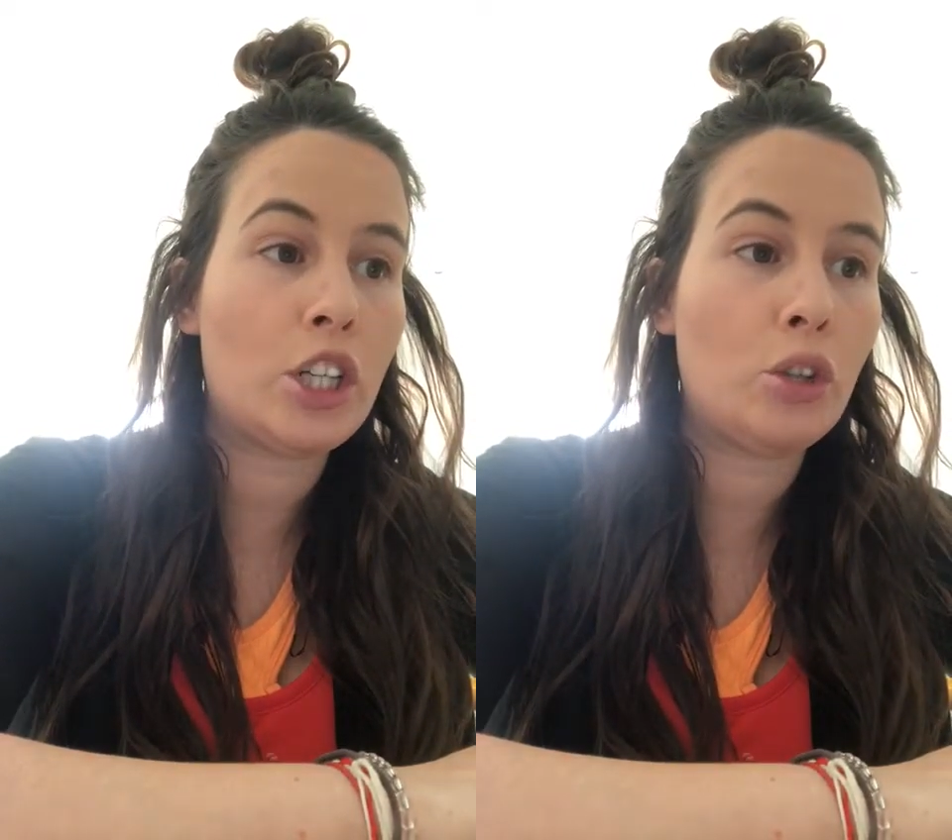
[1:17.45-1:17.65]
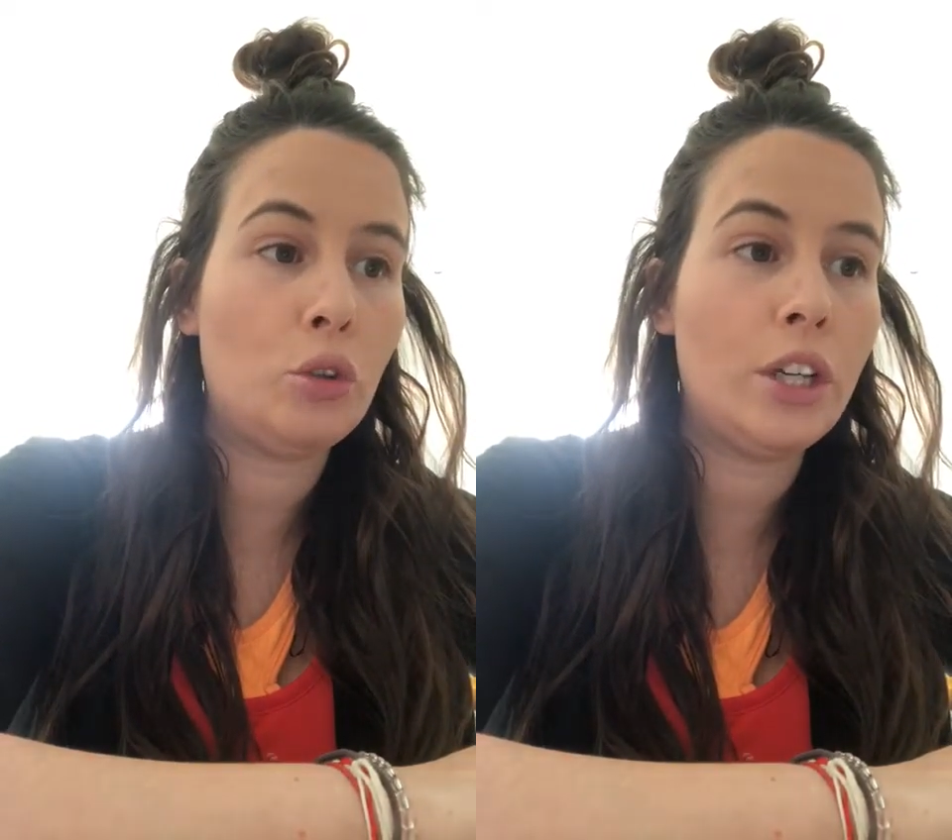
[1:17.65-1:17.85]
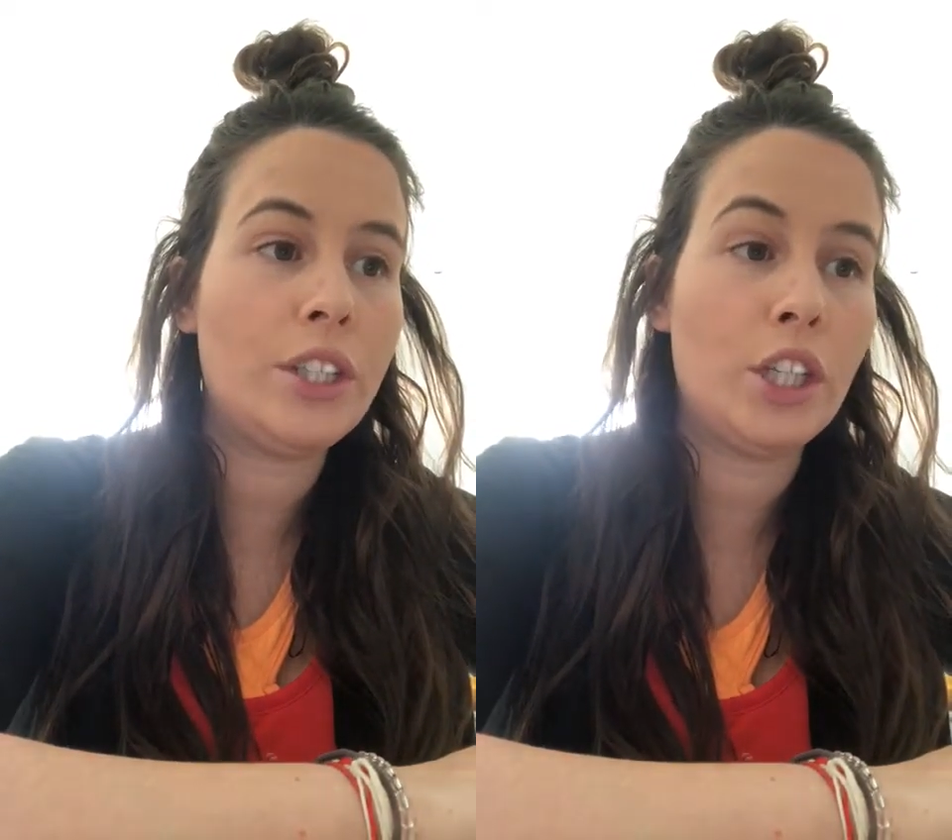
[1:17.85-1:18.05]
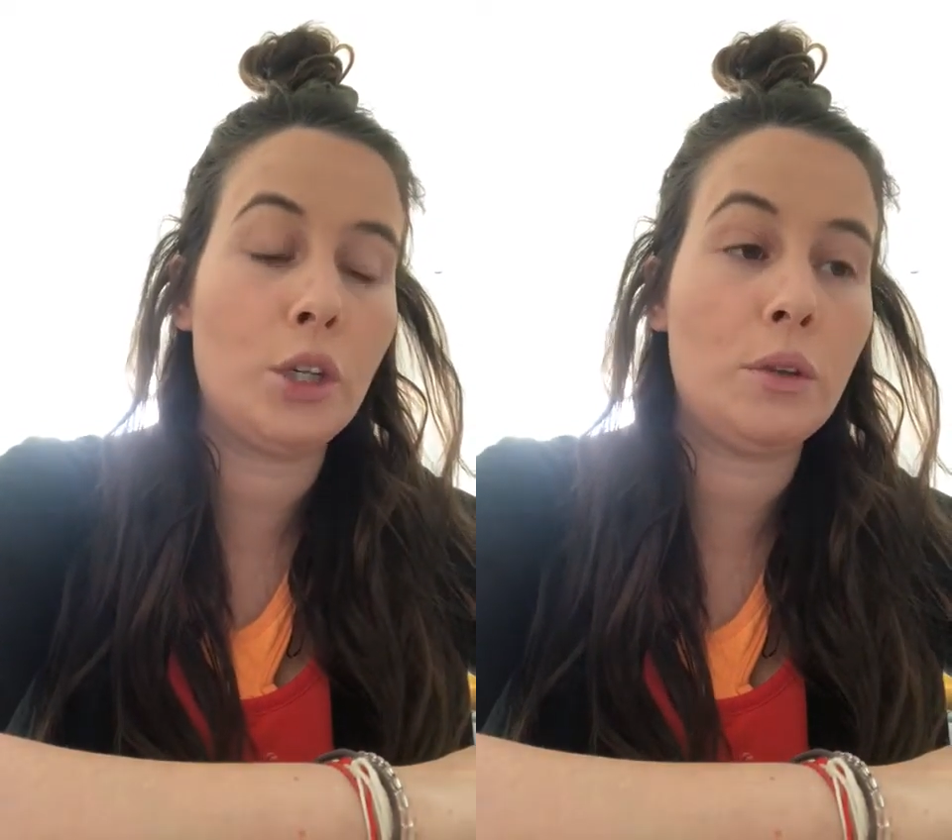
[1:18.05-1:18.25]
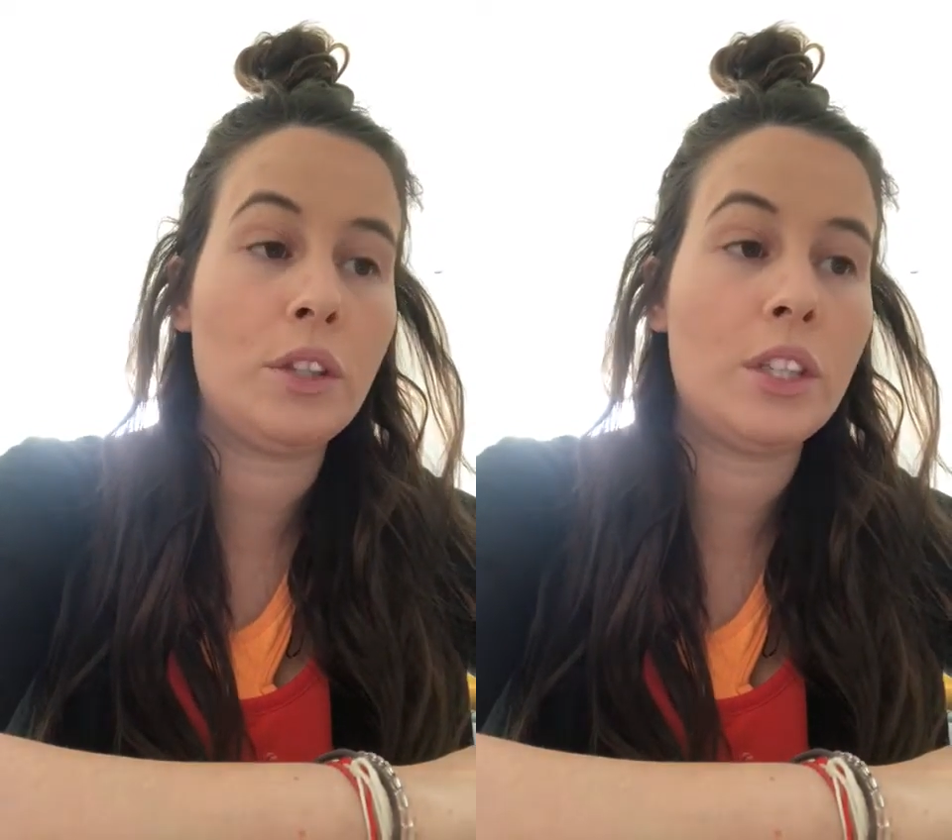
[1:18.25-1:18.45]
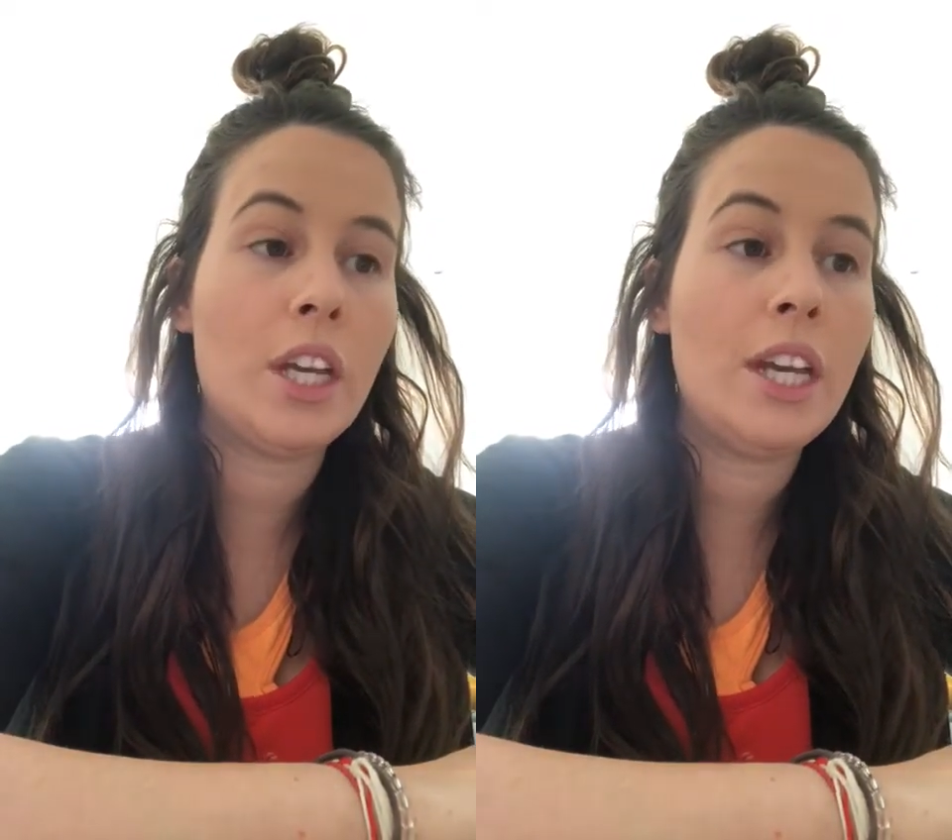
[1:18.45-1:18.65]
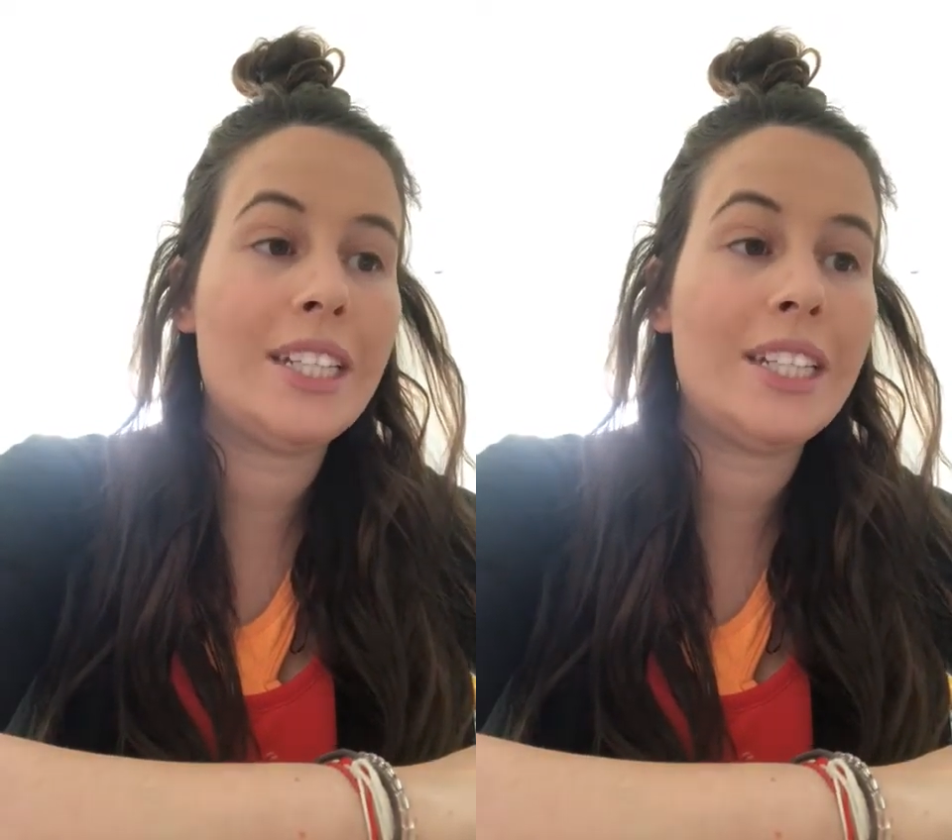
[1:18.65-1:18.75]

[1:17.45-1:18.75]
thoughtless youths